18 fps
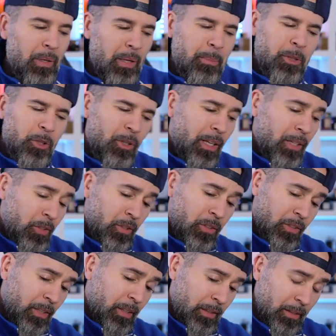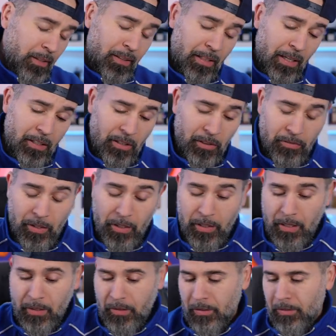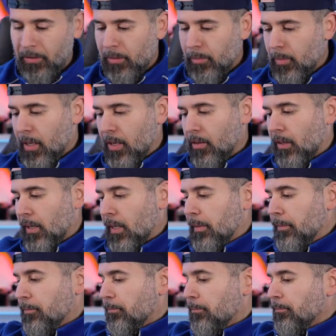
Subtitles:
Let me try this on skin. This is actually very nice. I'm not gonna lie.